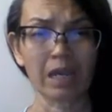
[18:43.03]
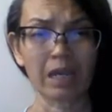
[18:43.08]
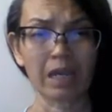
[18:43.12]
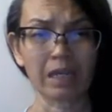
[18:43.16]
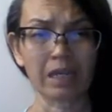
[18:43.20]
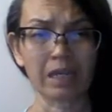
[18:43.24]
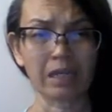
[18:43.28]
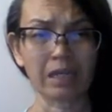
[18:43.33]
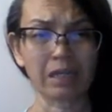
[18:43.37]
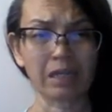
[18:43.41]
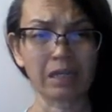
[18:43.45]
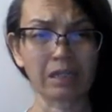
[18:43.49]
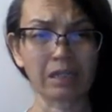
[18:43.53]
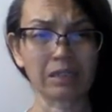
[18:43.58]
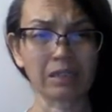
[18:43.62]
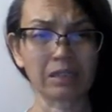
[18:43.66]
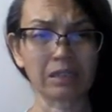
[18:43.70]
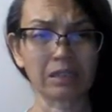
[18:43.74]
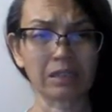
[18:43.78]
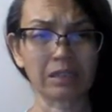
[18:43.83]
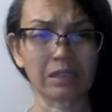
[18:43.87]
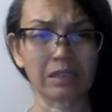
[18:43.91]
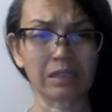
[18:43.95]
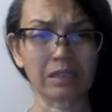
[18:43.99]
And
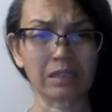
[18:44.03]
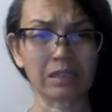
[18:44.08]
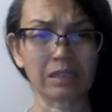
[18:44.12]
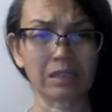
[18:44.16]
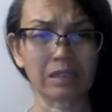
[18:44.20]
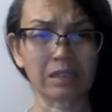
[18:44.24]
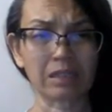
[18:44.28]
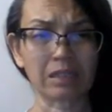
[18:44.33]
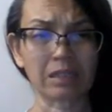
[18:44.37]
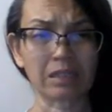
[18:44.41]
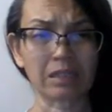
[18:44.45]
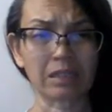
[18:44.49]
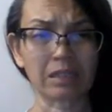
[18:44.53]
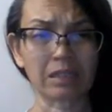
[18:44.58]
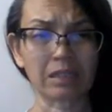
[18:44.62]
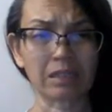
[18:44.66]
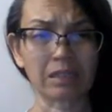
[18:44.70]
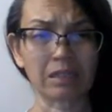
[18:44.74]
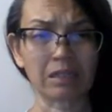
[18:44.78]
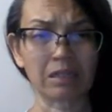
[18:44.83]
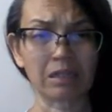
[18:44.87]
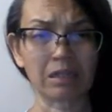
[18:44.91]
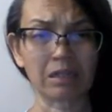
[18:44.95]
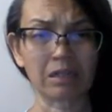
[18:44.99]
let's
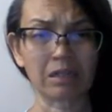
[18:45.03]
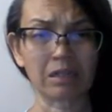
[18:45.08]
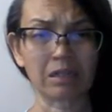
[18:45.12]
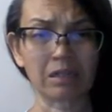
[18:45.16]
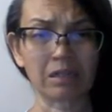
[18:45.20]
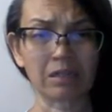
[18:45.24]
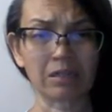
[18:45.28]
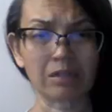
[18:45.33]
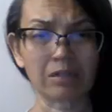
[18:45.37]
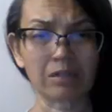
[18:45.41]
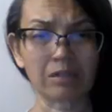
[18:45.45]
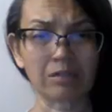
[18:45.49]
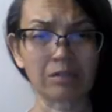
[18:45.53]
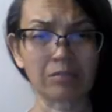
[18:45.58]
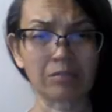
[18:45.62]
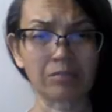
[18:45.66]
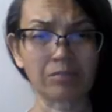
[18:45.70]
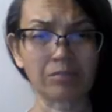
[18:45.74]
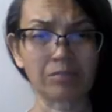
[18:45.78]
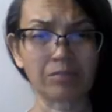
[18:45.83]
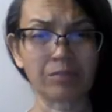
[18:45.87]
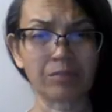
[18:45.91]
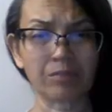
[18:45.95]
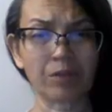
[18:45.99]
see,
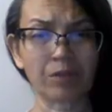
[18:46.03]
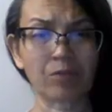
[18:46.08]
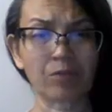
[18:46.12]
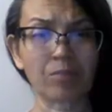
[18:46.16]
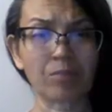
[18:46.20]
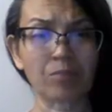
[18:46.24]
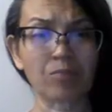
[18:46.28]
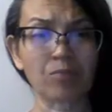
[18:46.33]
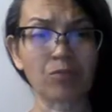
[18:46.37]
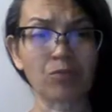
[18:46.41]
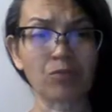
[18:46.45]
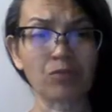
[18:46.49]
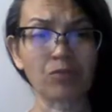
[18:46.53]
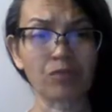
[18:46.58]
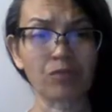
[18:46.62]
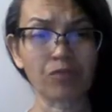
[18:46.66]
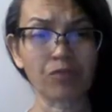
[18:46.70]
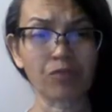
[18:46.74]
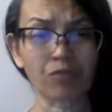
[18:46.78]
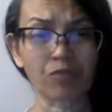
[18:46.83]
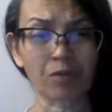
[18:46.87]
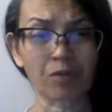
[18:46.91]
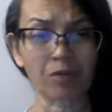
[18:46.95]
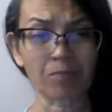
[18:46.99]
um, they removed it
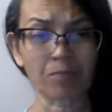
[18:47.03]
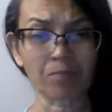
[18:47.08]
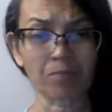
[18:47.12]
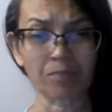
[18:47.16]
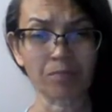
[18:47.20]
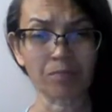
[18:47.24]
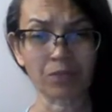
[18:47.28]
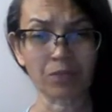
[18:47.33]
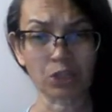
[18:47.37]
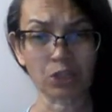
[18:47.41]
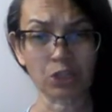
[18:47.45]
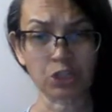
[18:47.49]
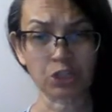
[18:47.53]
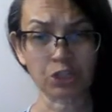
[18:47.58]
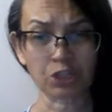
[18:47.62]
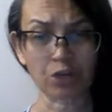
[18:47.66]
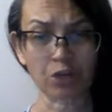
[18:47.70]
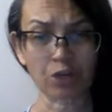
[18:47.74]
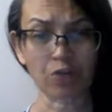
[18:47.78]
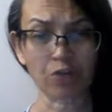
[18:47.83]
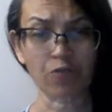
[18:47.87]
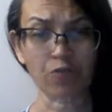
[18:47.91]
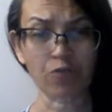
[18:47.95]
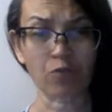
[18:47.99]
from the
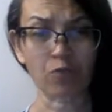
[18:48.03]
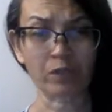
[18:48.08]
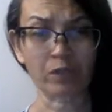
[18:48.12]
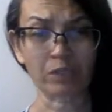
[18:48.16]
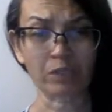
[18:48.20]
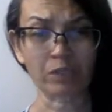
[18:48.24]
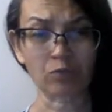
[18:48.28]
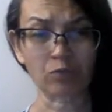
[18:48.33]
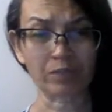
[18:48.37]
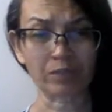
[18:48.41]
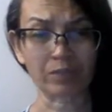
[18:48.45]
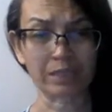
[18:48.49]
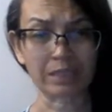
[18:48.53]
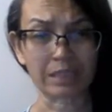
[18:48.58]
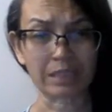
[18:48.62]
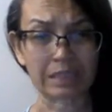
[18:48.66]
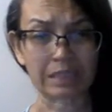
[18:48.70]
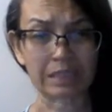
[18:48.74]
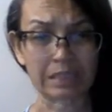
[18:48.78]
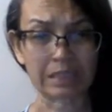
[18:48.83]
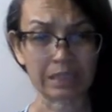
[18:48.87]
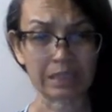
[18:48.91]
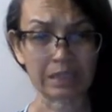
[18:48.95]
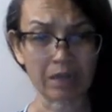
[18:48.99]
shelf once it was
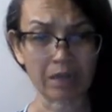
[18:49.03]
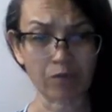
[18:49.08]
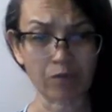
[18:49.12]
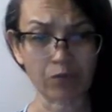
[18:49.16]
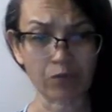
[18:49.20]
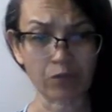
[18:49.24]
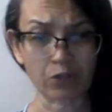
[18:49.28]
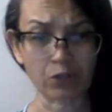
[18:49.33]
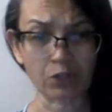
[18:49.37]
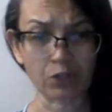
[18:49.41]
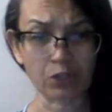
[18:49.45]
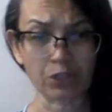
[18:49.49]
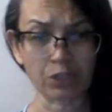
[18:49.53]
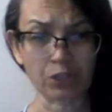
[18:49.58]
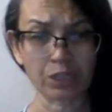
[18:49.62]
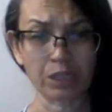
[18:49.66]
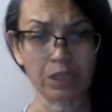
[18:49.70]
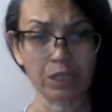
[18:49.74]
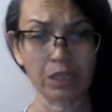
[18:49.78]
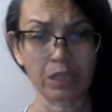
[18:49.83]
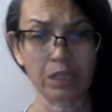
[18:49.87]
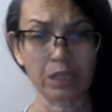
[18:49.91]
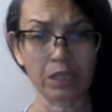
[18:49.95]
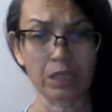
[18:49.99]
discovered.
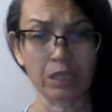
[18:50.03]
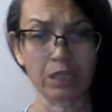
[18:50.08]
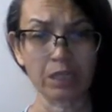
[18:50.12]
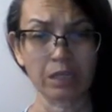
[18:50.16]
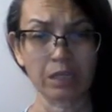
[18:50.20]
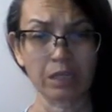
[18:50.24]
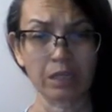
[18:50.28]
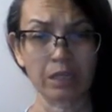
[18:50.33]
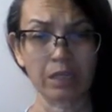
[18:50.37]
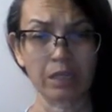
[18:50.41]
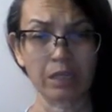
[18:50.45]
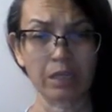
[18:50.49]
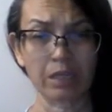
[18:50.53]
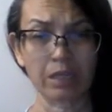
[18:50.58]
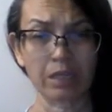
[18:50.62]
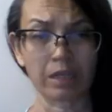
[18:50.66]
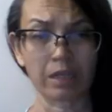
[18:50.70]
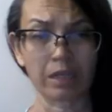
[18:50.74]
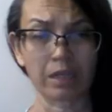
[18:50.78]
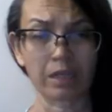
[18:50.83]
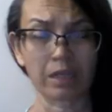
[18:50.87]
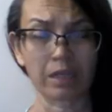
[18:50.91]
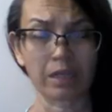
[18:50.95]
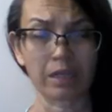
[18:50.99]

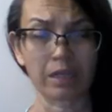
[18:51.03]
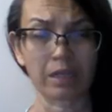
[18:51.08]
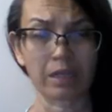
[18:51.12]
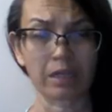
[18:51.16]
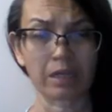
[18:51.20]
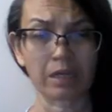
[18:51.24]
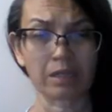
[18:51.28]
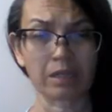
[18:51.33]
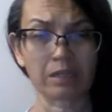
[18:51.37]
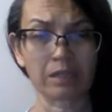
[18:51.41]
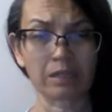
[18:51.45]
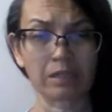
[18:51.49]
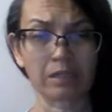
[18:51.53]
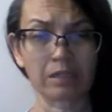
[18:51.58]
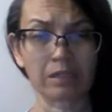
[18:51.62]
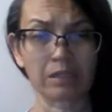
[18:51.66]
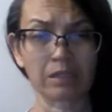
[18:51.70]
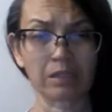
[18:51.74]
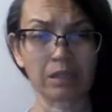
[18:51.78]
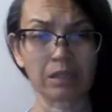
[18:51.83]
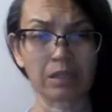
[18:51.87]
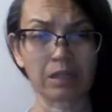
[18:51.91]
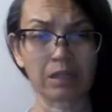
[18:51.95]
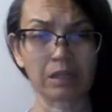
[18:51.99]
And
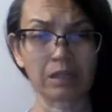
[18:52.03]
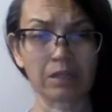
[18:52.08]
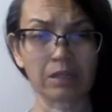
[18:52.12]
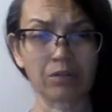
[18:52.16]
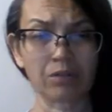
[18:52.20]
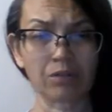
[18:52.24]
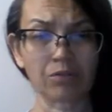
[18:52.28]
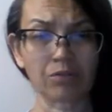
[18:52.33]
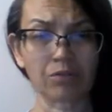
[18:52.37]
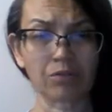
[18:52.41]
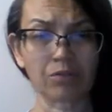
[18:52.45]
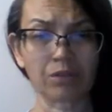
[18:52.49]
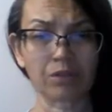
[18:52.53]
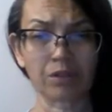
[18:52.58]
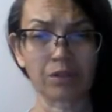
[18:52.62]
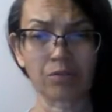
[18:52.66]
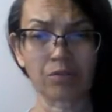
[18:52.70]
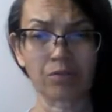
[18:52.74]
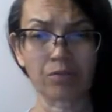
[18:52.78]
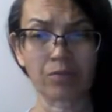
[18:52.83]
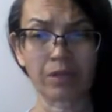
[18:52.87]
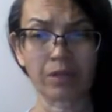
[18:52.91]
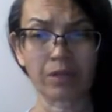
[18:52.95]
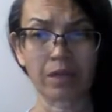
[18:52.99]
I don't
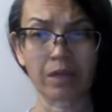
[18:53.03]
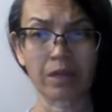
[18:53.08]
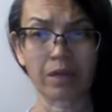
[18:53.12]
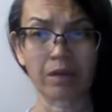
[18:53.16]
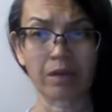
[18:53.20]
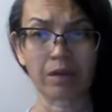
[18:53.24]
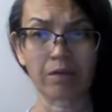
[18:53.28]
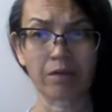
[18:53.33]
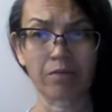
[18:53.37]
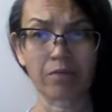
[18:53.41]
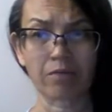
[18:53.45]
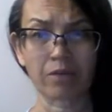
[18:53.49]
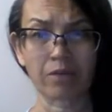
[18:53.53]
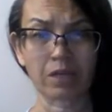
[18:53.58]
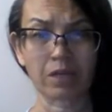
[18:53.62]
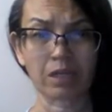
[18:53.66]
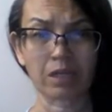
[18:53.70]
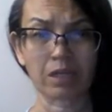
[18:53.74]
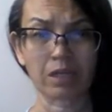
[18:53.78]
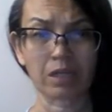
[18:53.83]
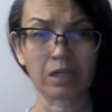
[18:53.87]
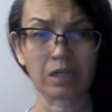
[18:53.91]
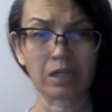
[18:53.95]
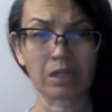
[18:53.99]
think we have
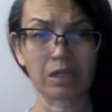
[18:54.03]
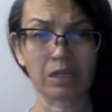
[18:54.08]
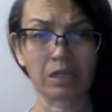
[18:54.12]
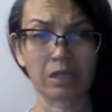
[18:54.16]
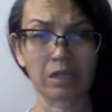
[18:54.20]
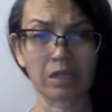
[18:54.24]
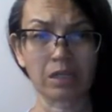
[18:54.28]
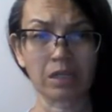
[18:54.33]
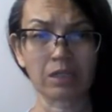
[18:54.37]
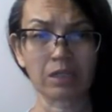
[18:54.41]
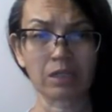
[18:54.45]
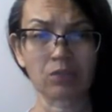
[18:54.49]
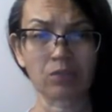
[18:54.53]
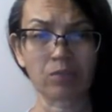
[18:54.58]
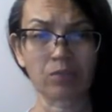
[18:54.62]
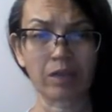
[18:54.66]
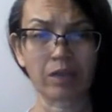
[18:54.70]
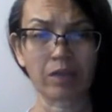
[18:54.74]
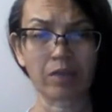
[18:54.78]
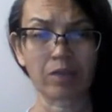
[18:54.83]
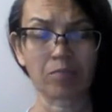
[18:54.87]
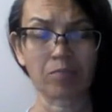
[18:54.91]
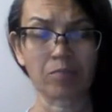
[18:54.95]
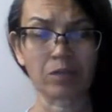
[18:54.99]
any. Yes, we
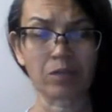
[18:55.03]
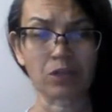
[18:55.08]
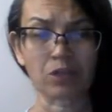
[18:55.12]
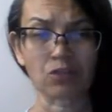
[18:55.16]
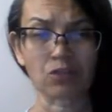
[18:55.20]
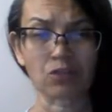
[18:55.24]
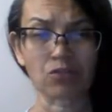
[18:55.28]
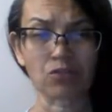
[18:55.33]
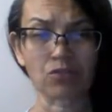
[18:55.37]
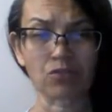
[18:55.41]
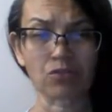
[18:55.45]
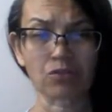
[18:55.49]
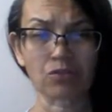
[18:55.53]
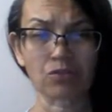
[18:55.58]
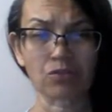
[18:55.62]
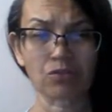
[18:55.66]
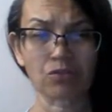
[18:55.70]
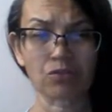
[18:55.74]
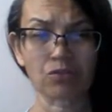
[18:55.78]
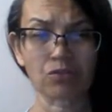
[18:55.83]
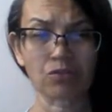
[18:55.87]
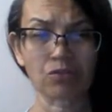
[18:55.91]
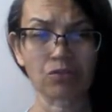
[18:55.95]
have pictures.